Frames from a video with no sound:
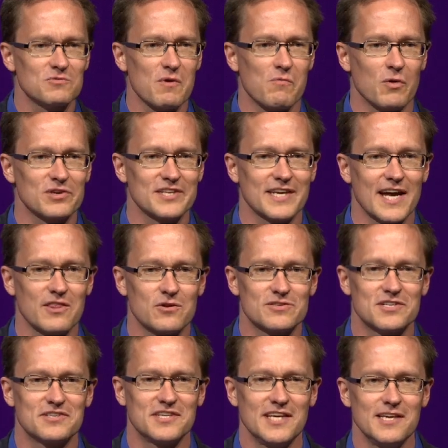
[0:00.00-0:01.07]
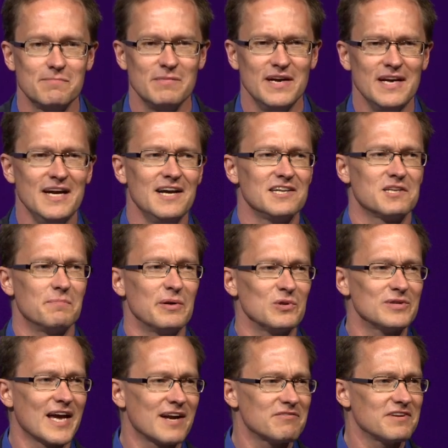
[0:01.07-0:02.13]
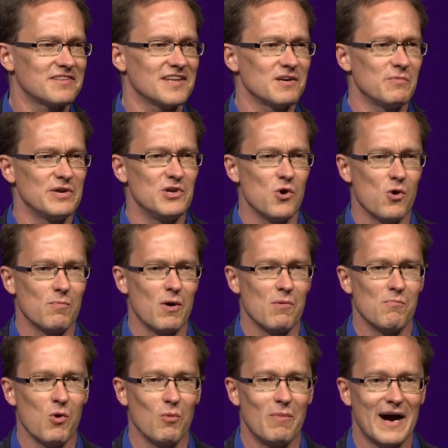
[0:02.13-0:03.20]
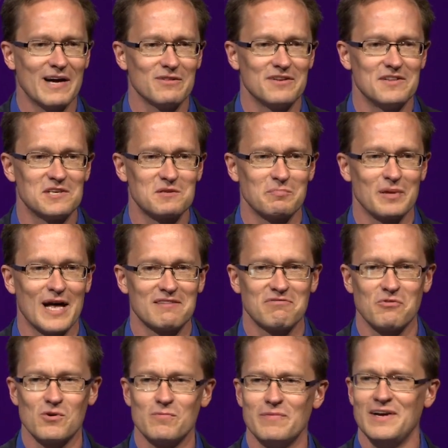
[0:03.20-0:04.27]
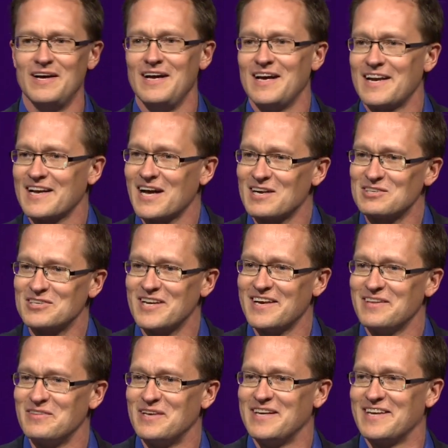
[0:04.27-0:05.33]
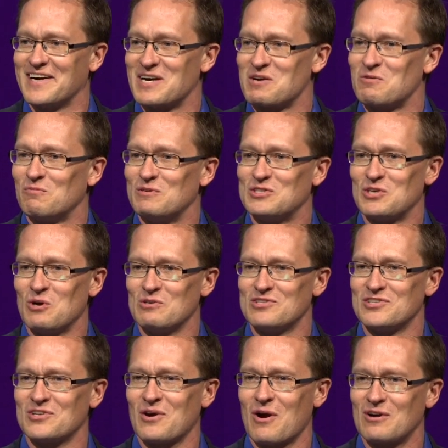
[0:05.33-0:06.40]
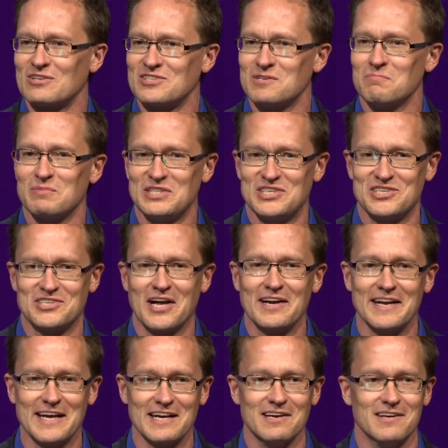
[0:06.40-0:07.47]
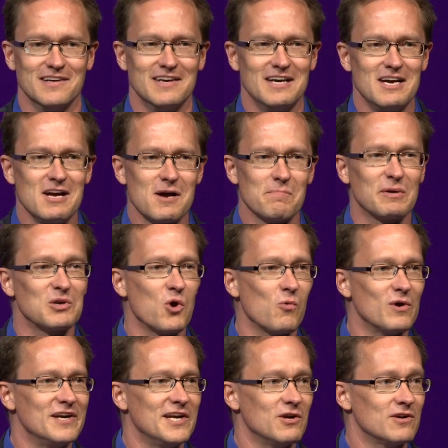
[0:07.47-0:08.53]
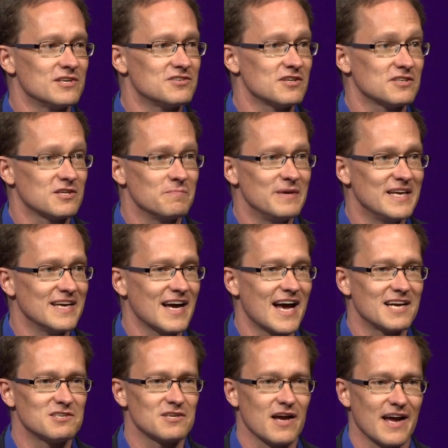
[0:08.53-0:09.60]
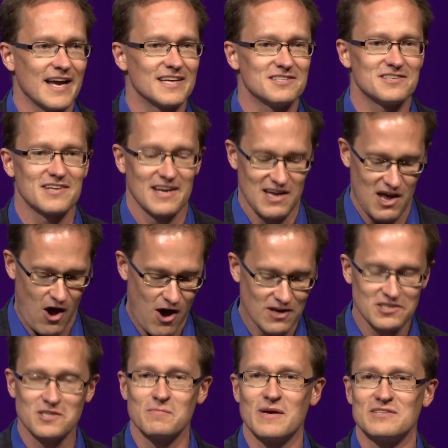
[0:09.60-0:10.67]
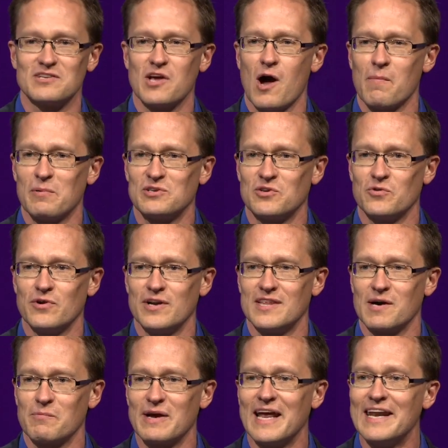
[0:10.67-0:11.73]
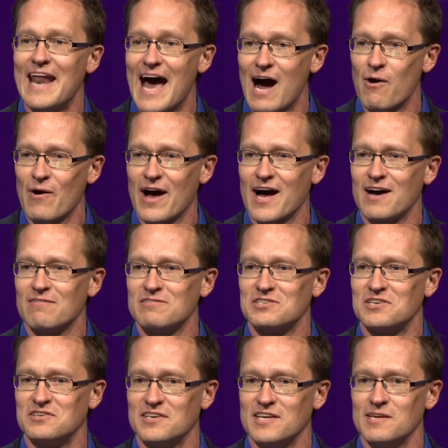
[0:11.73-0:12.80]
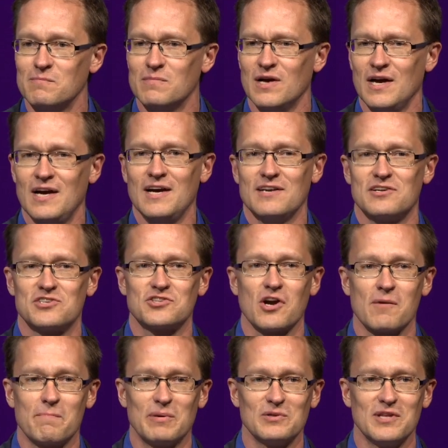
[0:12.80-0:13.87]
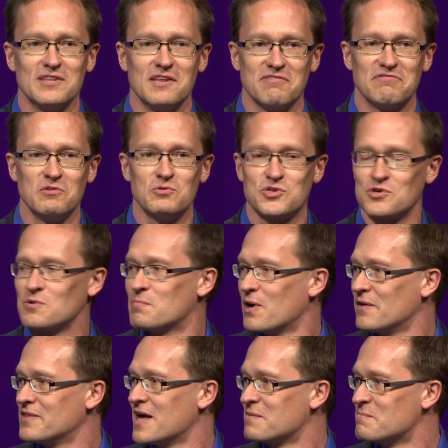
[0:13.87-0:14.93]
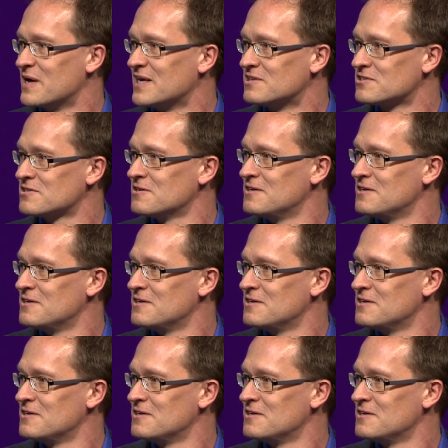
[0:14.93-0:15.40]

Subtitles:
as we work together as a team to build everything we know about mobile in this platform. I gotta say, the results are simply stunning. But nowhere near to me as awesome as the opportunity that we now have as a team to start building the future upon that base.